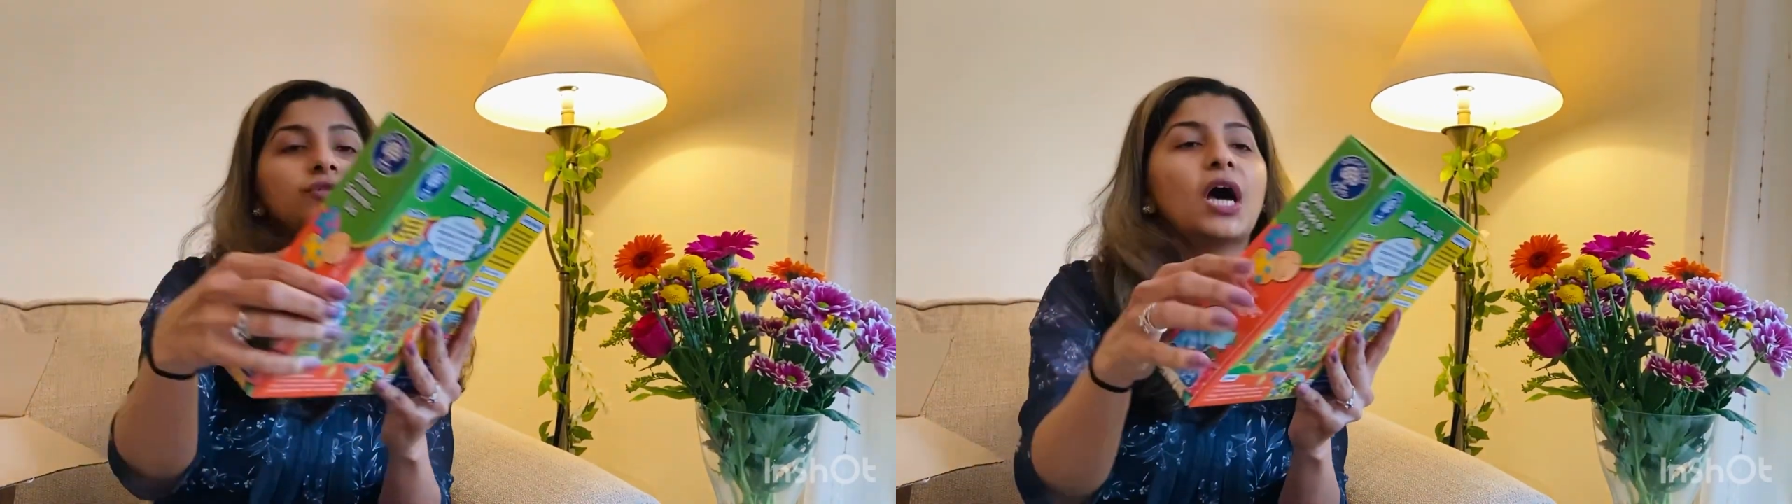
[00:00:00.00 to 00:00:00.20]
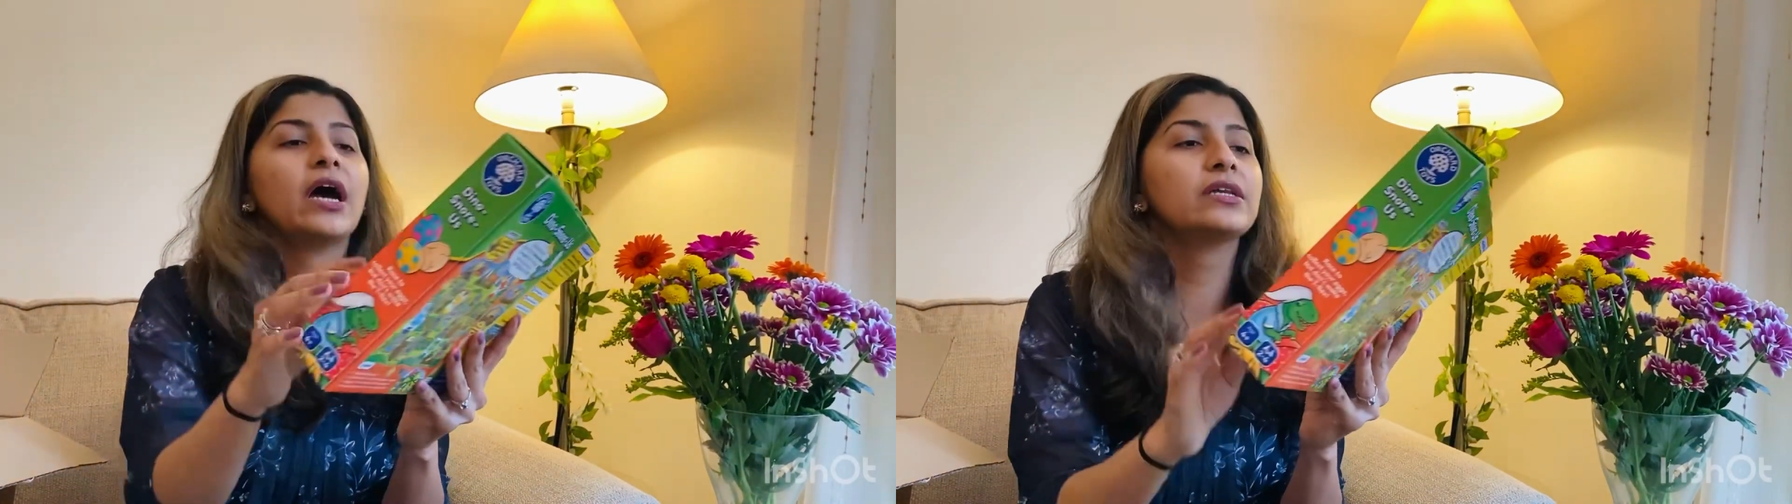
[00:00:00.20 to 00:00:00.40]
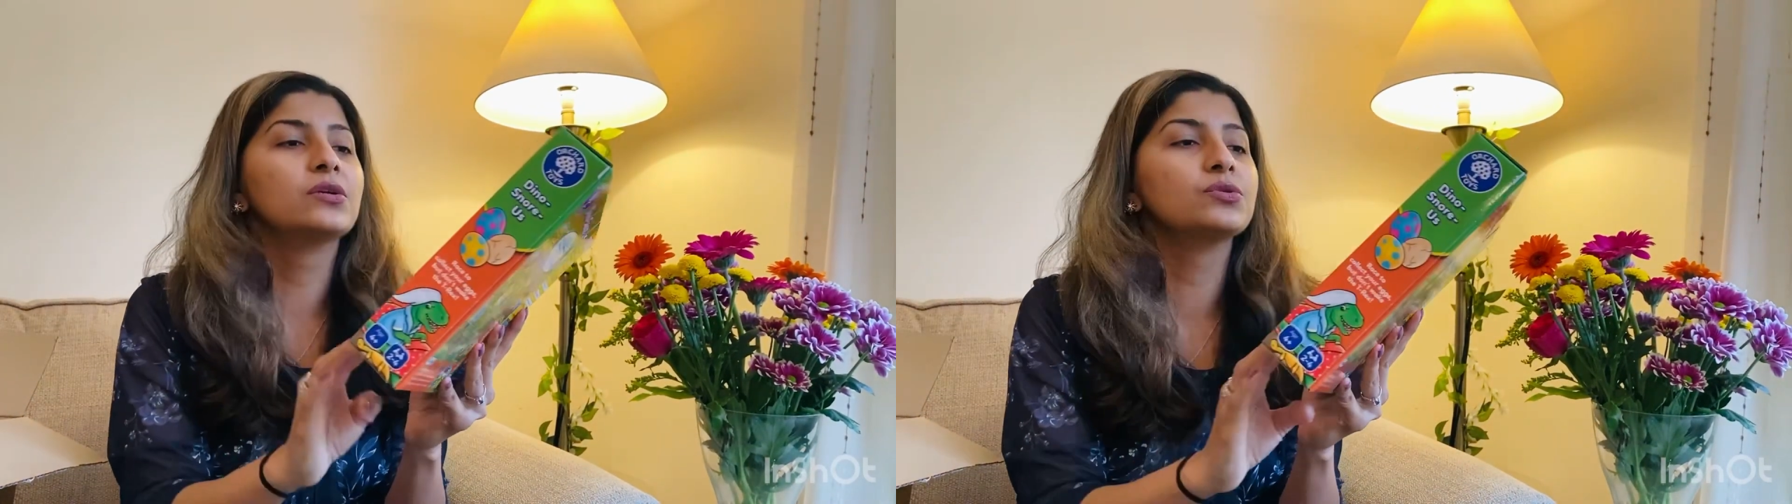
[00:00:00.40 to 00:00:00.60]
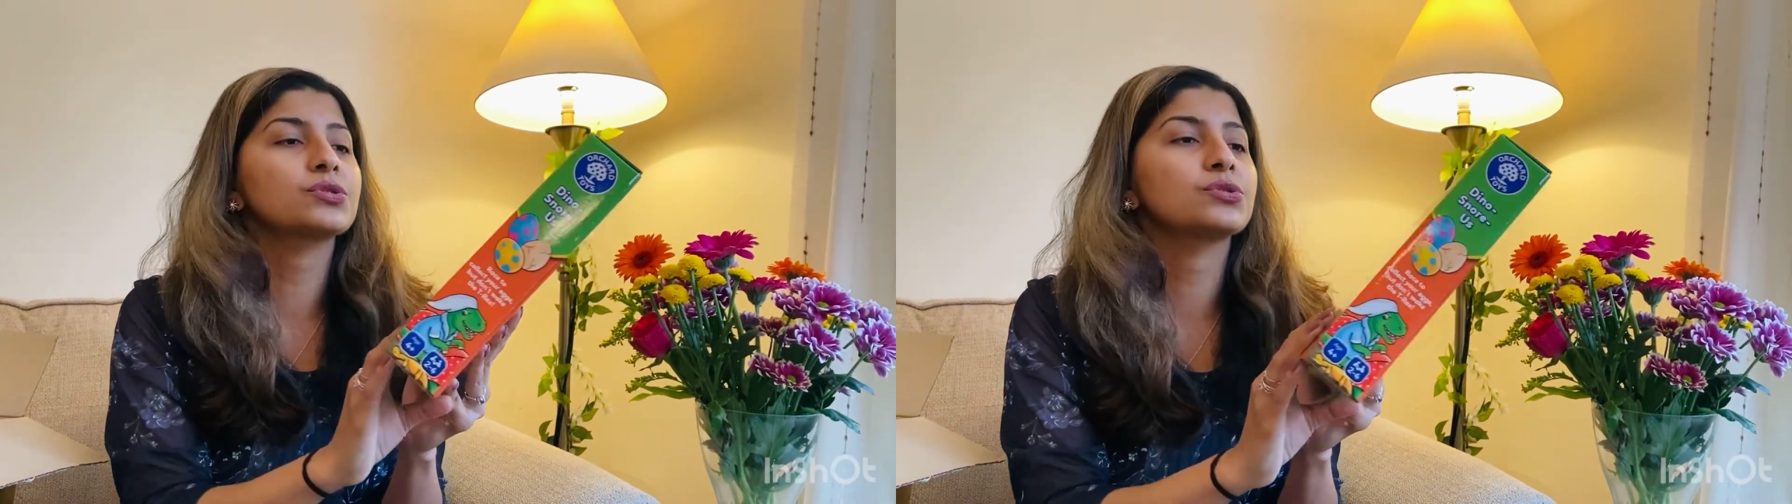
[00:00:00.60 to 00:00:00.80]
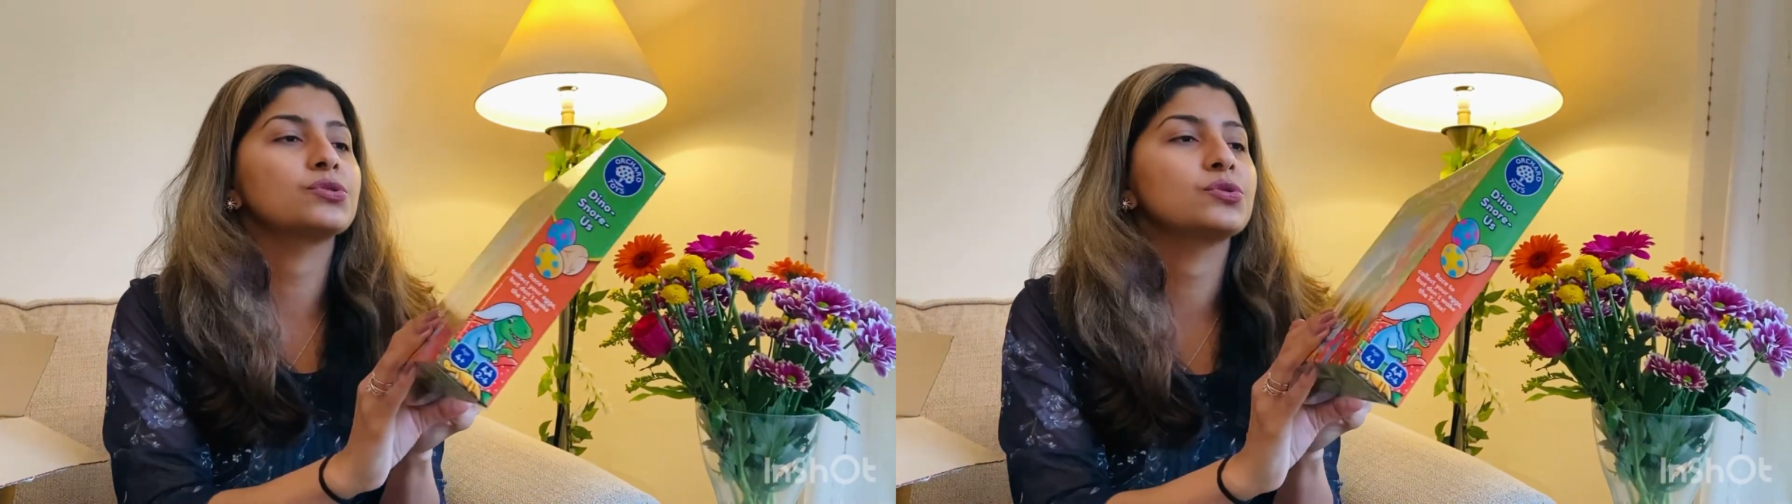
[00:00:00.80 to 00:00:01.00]

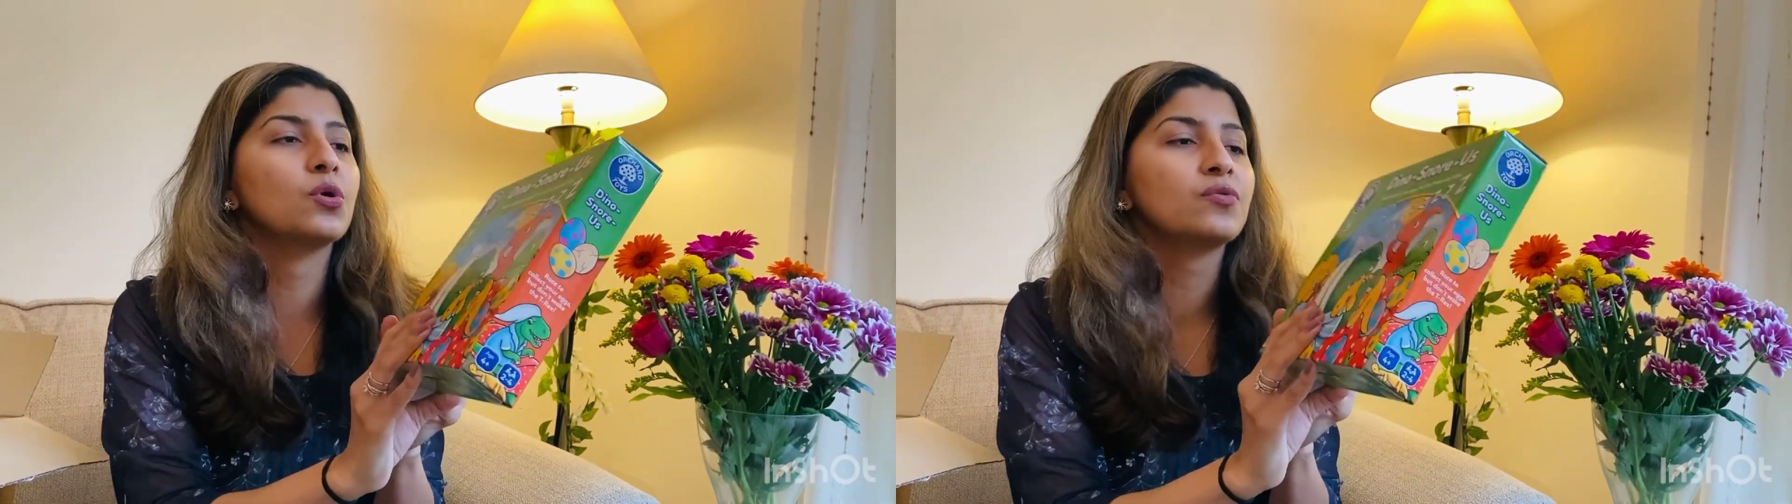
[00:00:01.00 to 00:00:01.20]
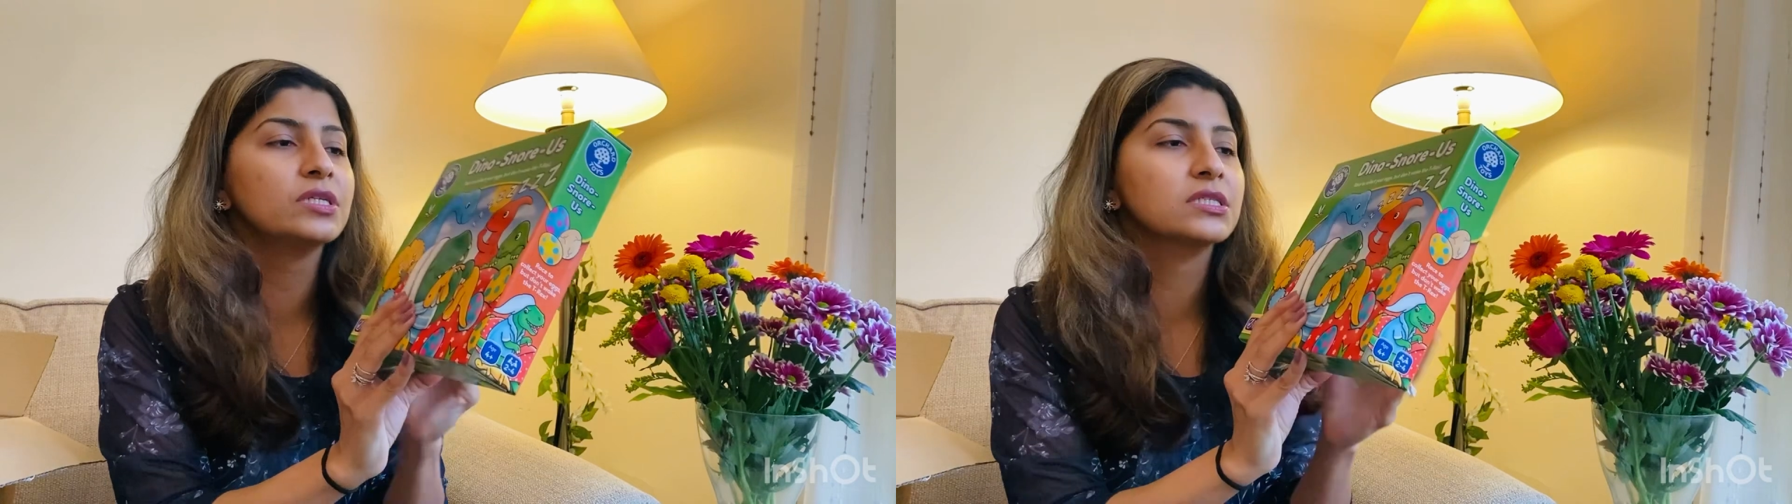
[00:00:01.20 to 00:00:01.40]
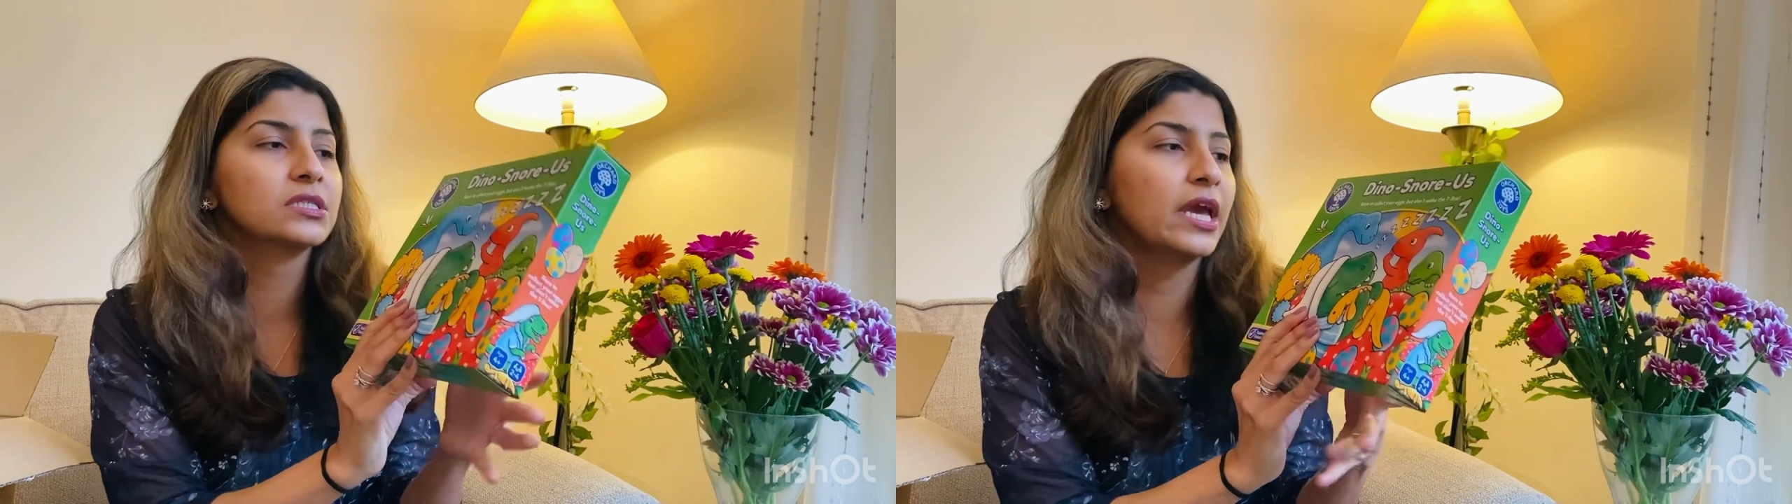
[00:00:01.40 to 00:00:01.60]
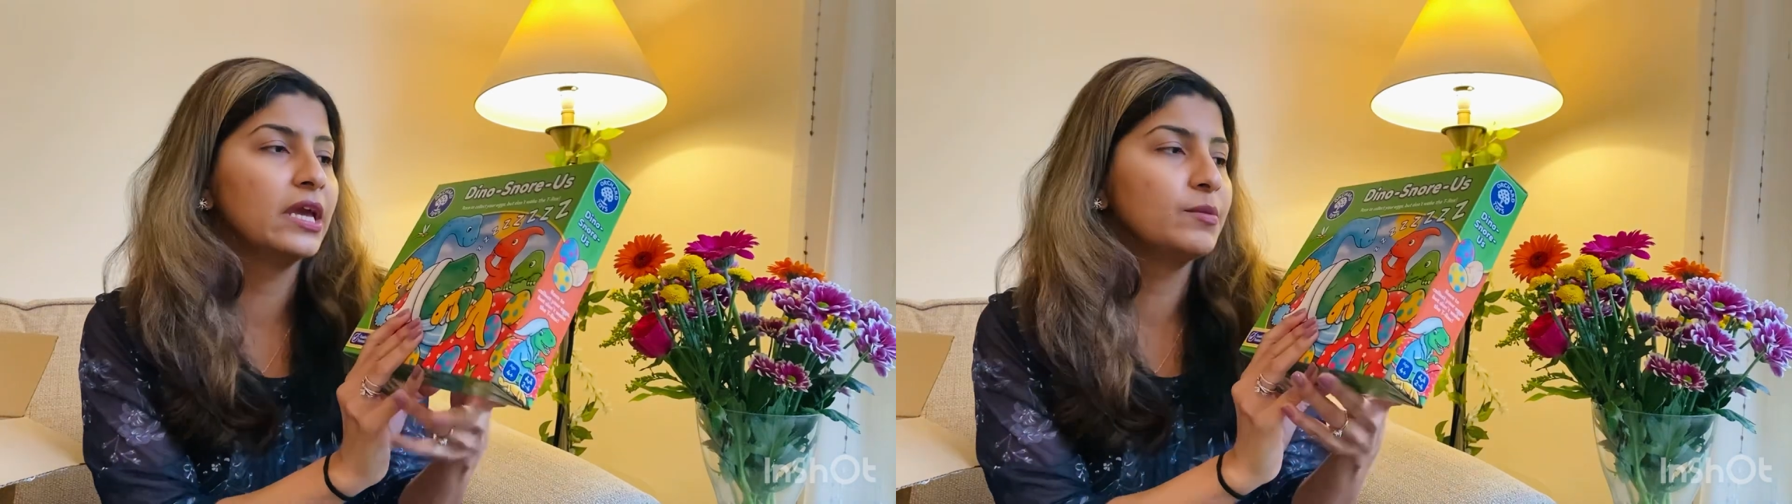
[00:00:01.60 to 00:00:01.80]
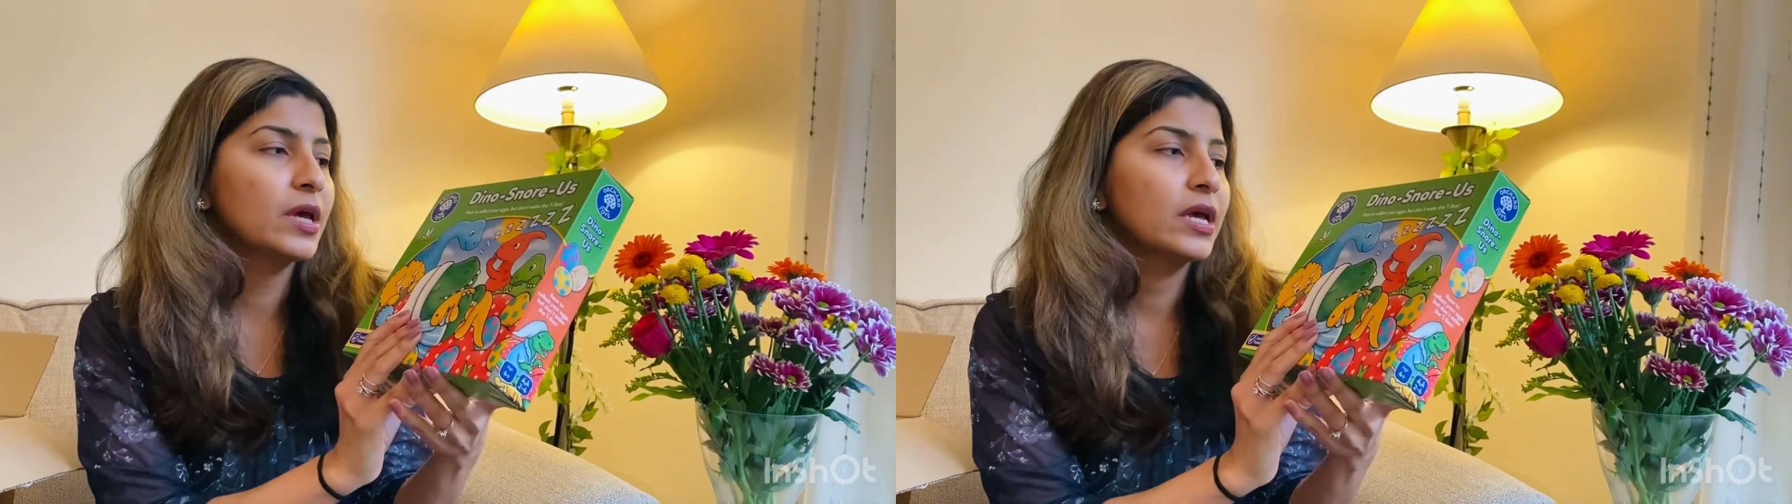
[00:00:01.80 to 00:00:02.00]
Dinosaurus game.